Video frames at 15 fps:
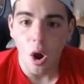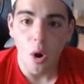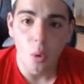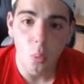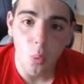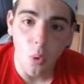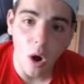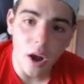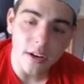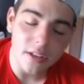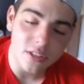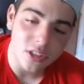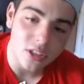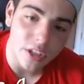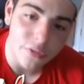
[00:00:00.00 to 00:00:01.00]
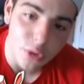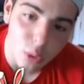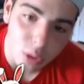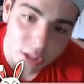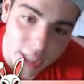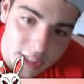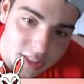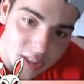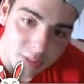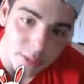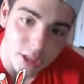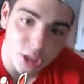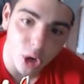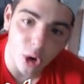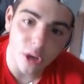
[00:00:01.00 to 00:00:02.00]
One, just if you listen to me
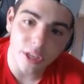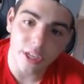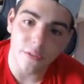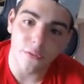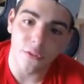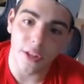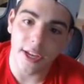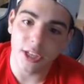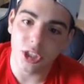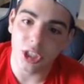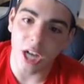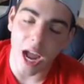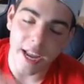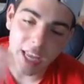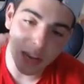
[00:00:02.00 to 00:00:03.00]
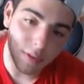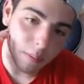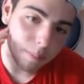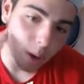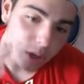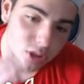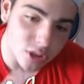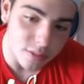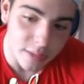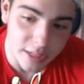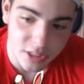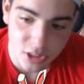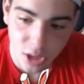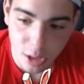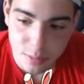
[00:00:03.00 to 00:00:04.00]
during the inflation, I gave a bunch of my
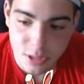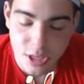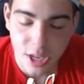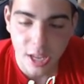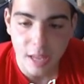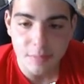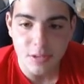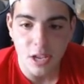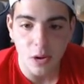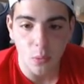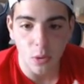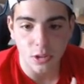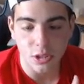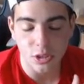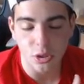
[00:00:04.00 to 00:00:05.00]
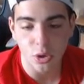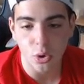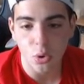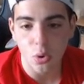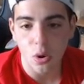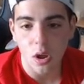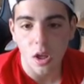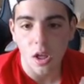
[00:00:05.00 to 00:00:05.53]
subs tips and what to do.